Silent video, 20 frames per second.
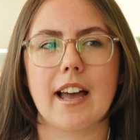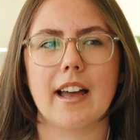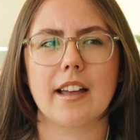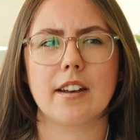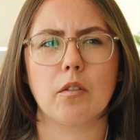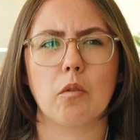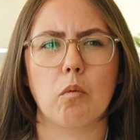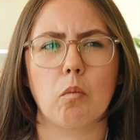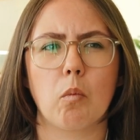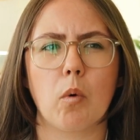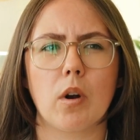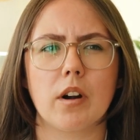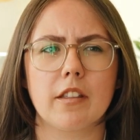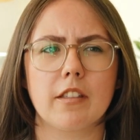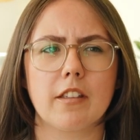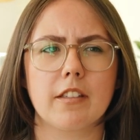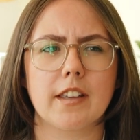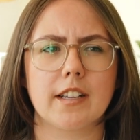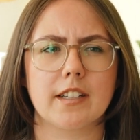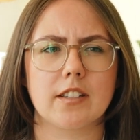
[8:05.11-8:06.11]
And one of
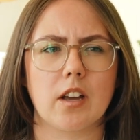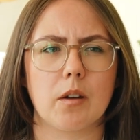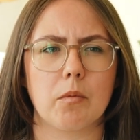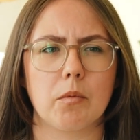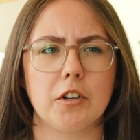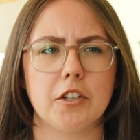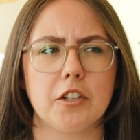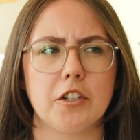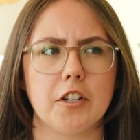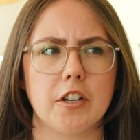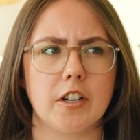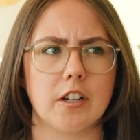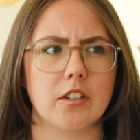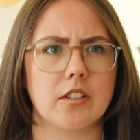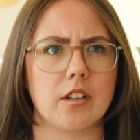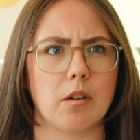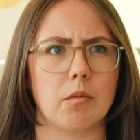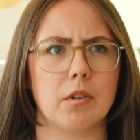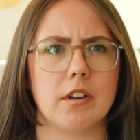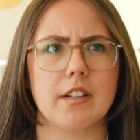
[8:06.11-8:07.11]
the things that I wanted to do,
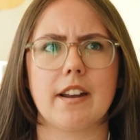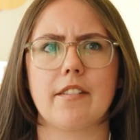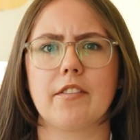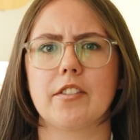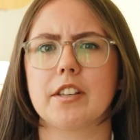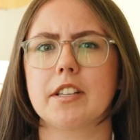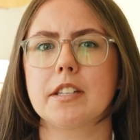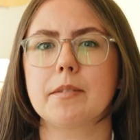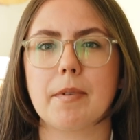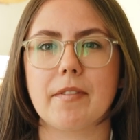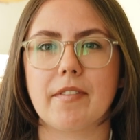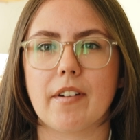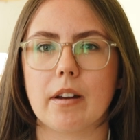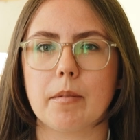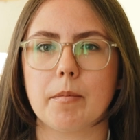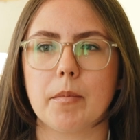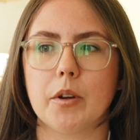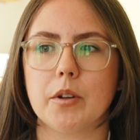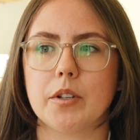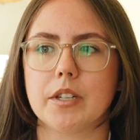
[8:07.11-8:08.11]
because I wanted everything to be very
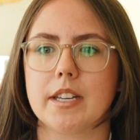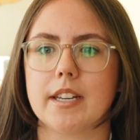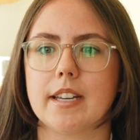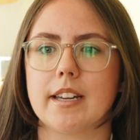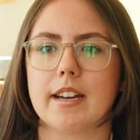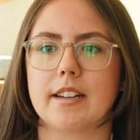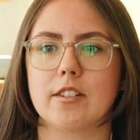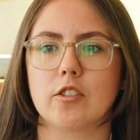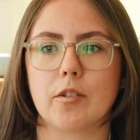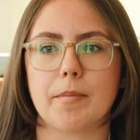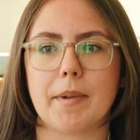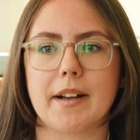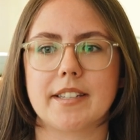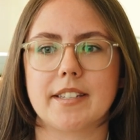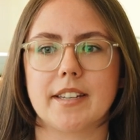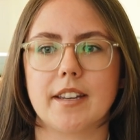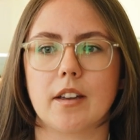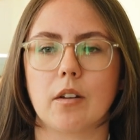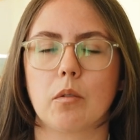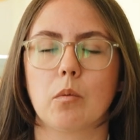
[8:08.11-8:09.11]
moody and
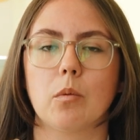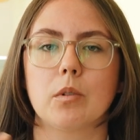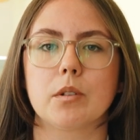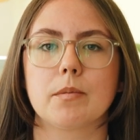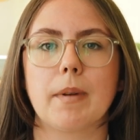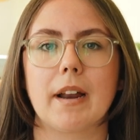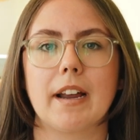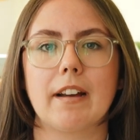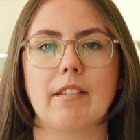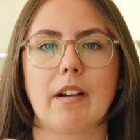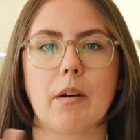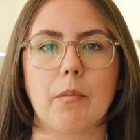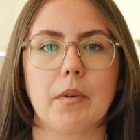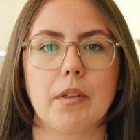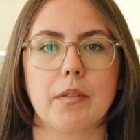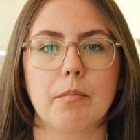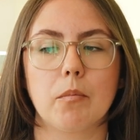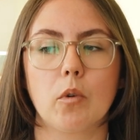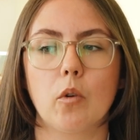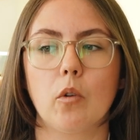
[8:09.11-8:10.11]
dramatic, was play around
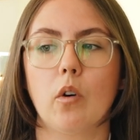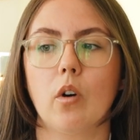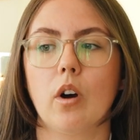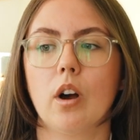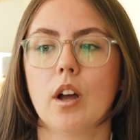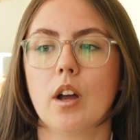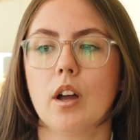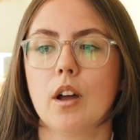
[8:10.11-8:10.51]
with more